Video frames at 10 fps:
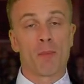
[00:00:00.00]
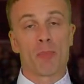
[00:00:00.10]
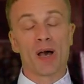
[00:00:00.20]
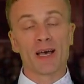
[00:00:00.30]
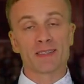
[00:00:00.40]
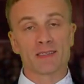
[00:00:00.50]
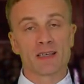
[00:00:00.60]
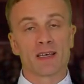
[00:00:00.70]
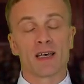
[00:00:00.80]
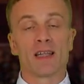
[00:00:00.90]
But
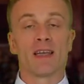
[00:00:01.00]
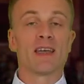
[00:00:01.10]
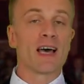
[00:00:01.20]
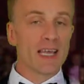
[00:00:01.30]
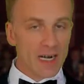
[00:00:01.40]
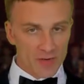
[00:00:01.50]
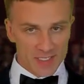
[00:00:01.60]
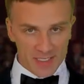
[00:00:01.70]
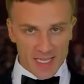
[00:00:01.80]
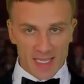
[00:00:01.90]
not every
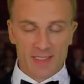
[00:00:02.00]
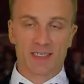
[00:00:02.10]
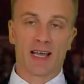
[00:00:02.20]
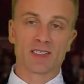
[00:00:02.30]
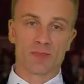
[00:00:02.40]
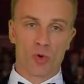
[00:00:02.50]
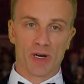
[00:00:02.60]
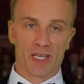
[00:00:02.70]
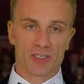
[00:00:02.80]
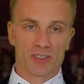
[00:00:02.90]
state signs a
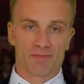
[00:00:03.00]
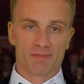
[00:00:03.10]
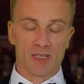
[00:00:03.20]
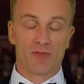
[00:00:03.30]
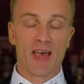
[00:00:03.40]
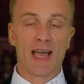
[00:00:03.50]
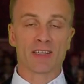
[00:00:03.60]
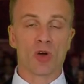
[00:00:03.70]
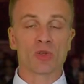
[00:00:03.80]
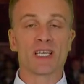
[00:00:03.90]
mortgage. In
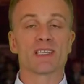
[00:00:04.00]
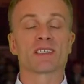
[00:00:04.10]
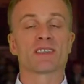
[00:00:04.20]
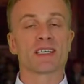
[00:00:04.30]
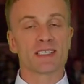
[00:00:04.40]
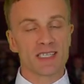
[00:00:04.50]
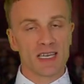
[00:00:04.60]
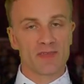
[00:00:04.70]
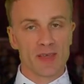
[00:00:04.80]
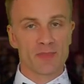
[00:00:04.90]
fact, only
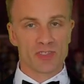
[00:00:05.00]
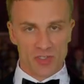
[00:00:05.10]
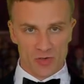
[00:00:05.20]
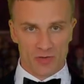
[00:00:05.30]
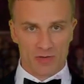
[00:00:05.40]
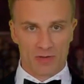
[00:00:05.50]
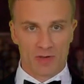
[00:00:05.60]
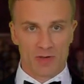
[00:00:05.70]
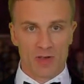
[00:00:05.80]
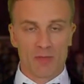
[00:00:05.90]
16 of them do.
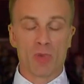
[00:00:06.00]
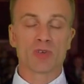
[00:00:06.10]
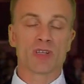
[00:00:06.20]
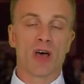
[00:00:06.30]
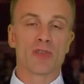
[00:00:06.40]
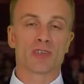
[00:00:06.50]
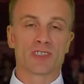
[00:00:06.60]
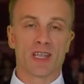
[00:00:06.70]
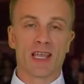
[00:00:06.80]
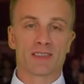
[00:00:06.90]
Most other
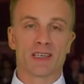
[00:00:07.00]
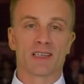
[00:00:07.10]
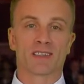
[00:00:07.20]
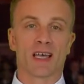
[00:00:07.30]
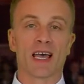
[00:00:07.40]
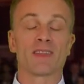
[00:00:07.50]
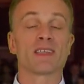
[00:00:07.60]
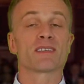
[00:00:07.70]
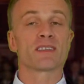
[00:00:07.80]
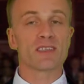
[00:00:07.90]
states sign
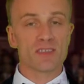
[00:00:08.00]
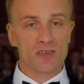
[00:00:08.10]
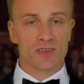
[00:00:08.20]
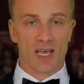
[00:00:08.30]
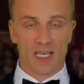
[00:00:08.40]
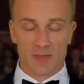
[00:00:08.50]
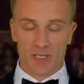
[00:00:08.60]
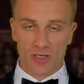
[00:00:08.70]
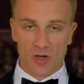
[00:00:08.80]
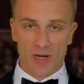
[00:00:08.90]
this sister
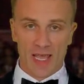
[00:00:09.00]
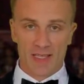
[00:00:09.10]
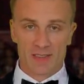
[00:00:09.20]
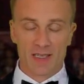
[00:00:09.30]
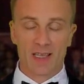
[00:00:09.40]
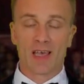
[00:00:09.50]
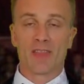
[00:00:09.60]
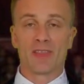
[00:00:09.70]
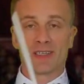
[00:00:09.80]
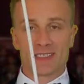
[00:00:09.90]
document known as
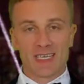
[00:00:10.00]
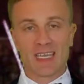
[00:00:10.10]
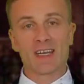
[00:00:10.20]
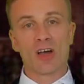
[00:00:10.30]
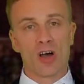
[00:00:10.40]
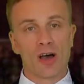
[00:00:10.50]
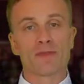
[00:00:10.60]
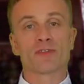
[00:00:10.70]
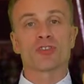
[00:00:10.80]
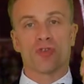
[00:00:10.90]
the deed
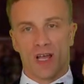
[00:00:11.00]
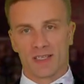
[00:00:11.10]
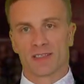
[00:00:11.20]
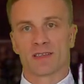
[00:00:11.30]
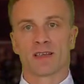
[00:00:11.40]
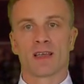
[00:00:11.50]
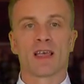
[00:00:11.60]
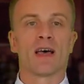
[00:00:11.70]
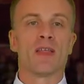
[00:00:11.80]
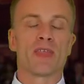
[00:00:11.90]
of trust.
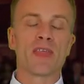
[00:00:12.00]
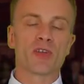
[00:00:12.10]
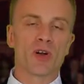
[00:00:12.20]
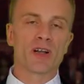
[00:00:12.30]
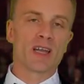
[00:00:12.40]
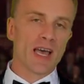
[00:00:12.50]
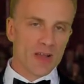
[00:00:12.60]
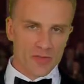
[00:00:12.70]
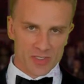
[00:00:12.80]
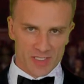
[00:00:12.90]
Then there are 9
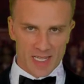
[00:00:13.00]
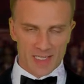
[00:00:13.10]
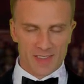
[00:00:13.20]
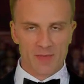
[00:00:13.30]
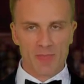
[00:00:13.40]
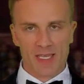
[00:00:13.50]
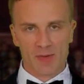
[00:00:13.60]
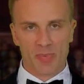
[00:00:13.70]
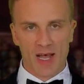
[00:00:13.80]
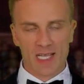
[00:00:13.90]
other states that make
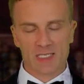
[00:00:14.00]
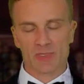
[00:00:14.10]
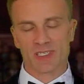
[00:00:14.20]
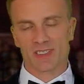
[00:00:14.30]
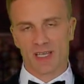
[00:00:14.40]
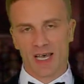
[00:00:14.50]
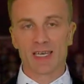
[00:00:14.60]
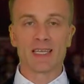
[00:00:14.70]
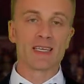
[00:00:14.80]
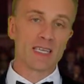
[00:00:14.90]
it possible to
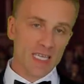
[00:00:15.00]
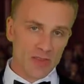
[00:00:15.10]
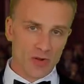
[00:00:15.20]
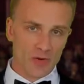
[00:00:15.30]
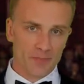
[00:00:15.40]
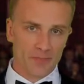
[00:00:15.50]
sign either.